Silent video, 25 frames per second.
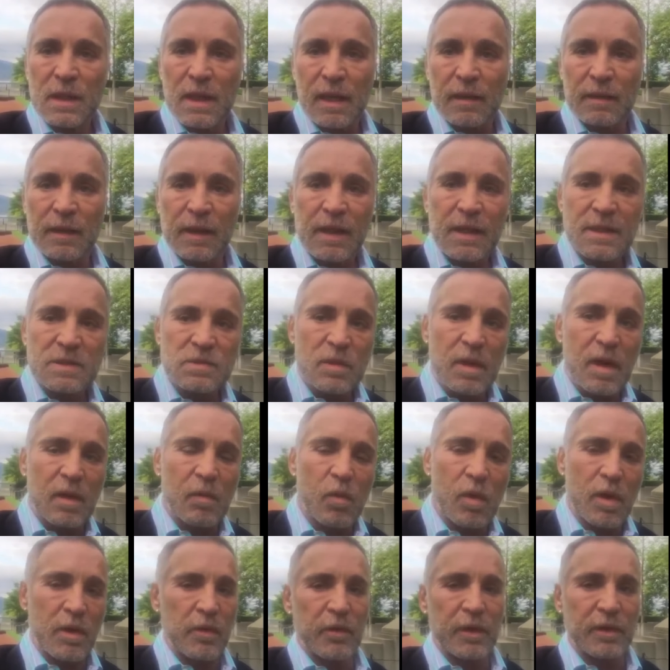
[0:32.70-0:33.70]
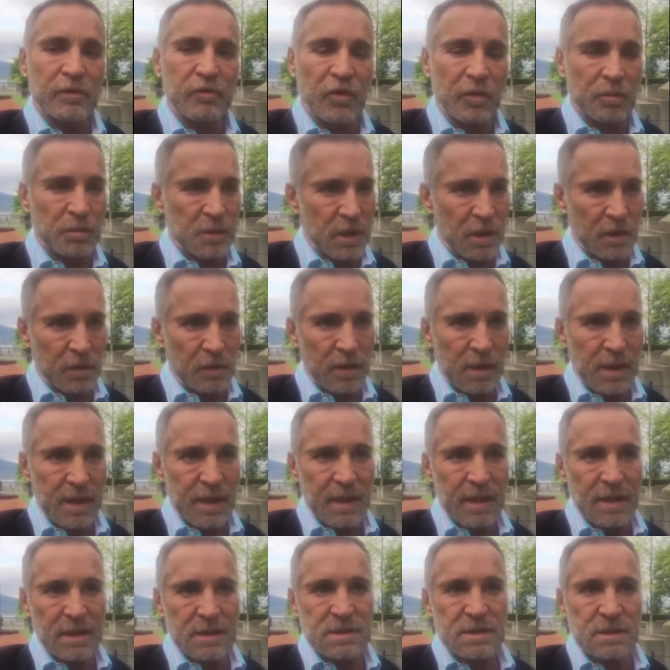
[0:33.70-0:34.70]
And here's what I'm wondering from you
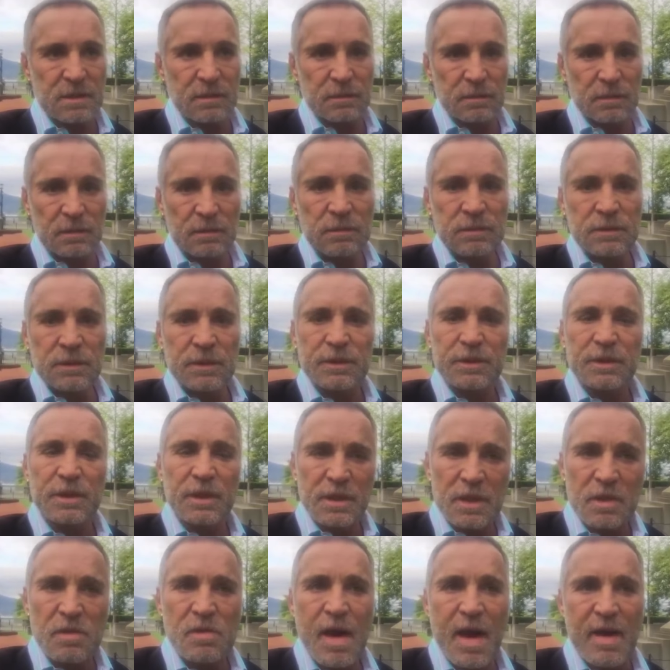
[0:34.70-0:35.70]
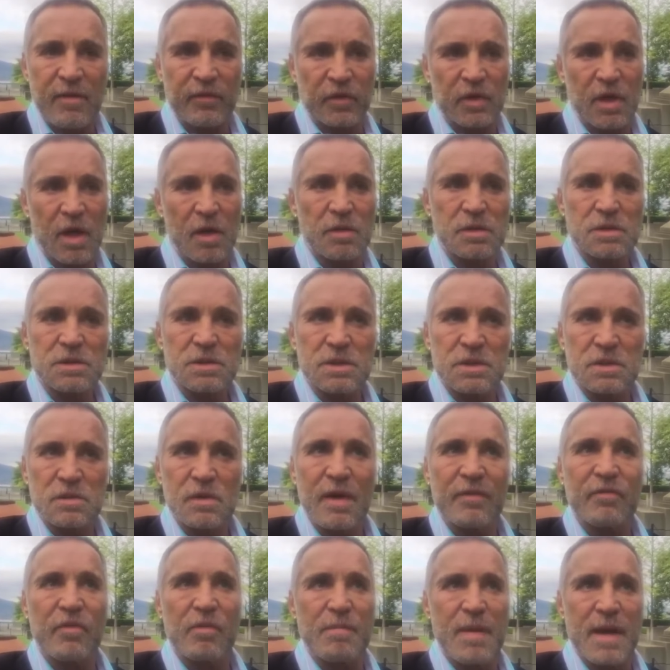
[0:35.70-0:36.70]
is, do you have a coach? Do
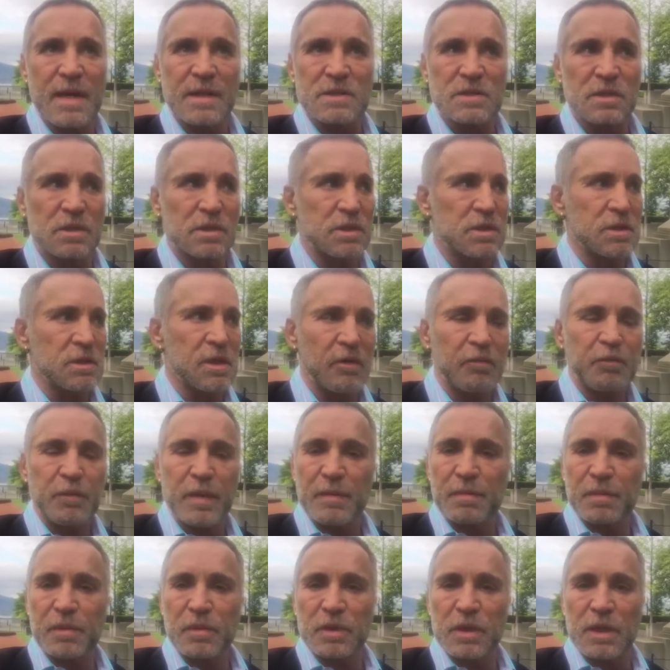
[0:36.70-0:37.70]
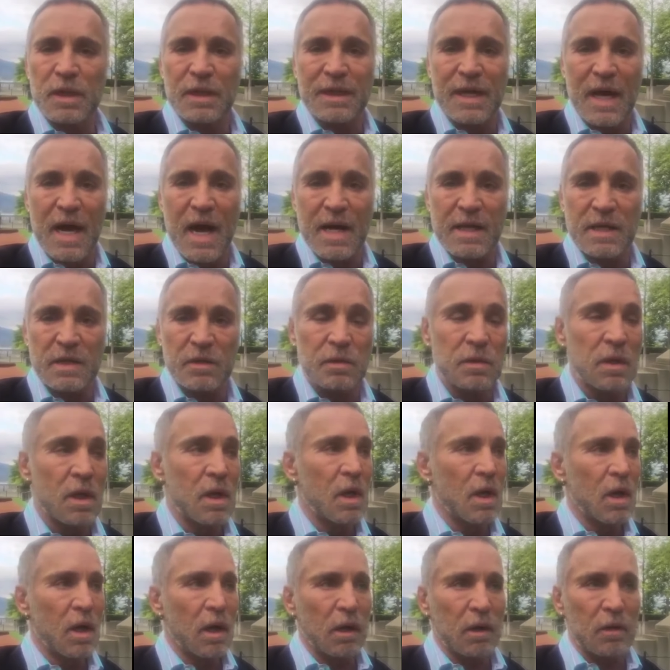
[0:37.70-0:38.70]
you have a mentor? Do you have people that guide you
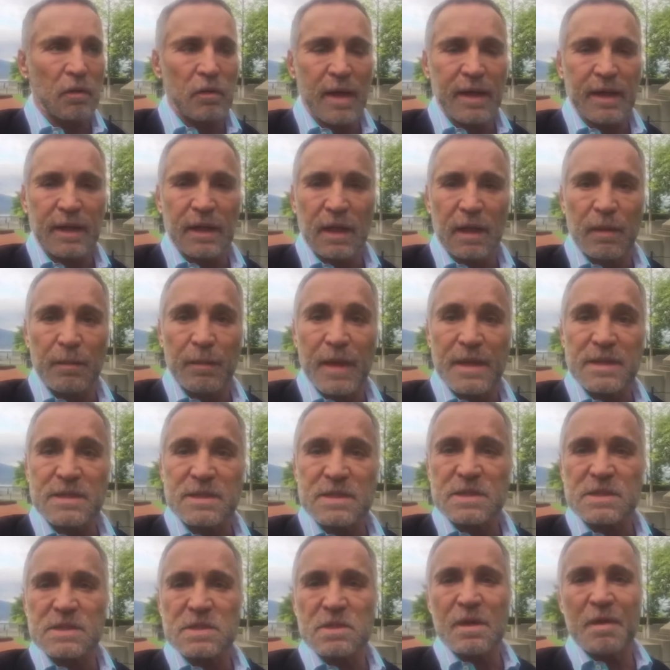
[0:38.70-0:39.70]
on a regular basis?